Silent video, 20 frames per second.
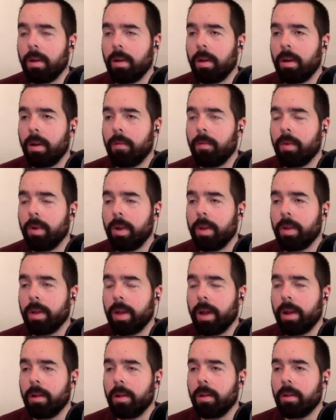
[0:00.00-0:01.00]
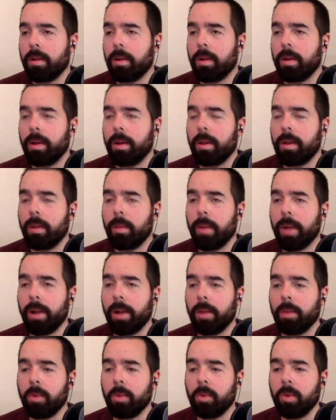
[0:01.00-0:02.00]
Like, I find as an adult, it's the
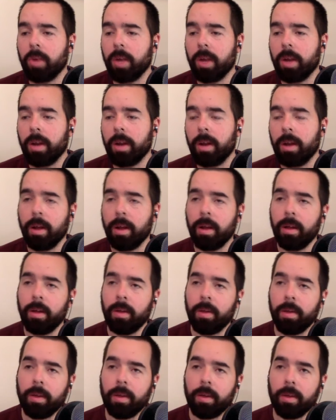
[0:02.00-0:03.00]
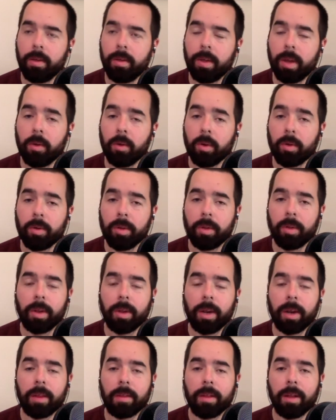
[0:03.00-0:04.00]
balance between seriousness to
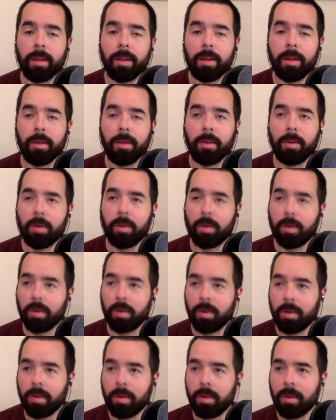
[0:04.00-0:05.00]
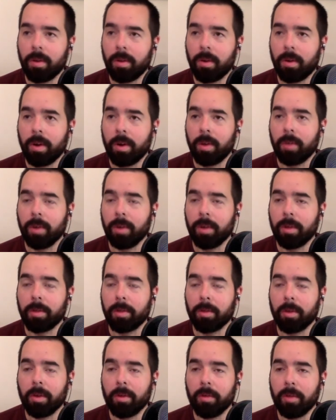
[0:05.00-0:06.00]
the extent that you're learning real
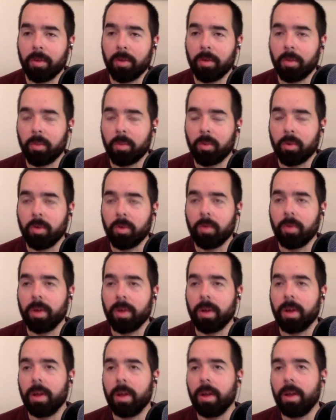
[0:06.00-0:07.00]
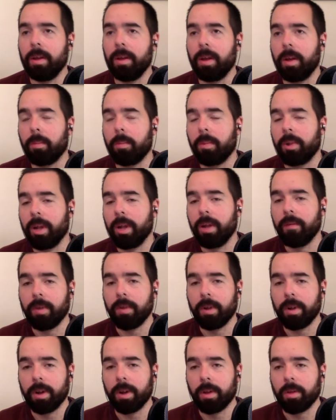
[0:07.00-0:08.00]
stuff and you're improving, yet
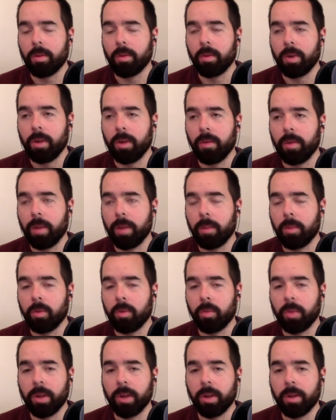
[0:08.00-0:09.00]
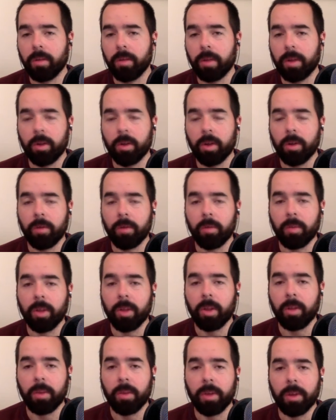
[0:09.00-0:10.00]
playfulness so that you've got perspective that life is
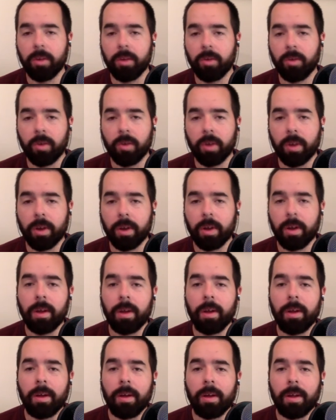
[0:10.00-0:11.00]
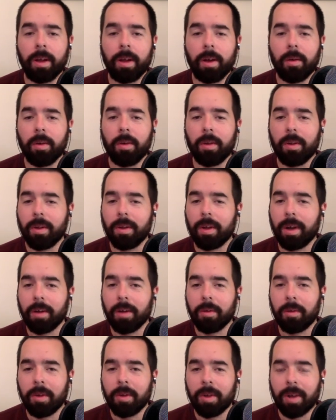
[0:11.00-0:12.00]
meant to be enjoyed. How
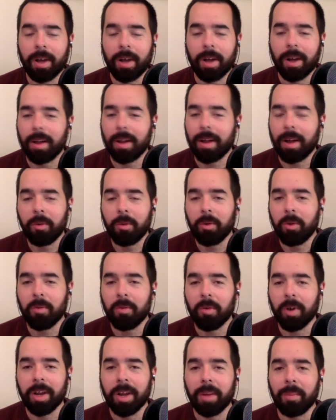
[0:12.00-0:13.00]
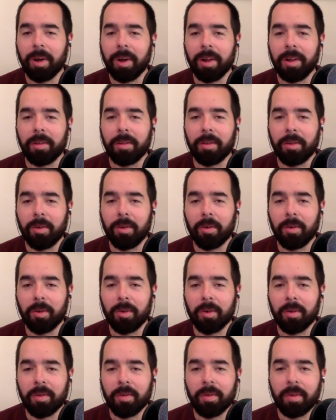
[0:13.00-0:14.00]
do you find that balance in your
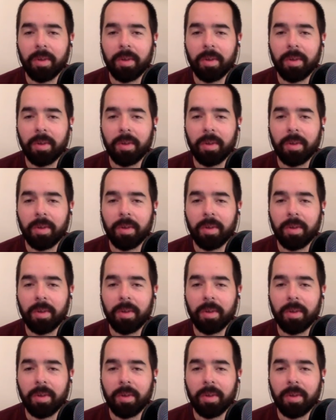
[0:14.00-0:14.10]
life?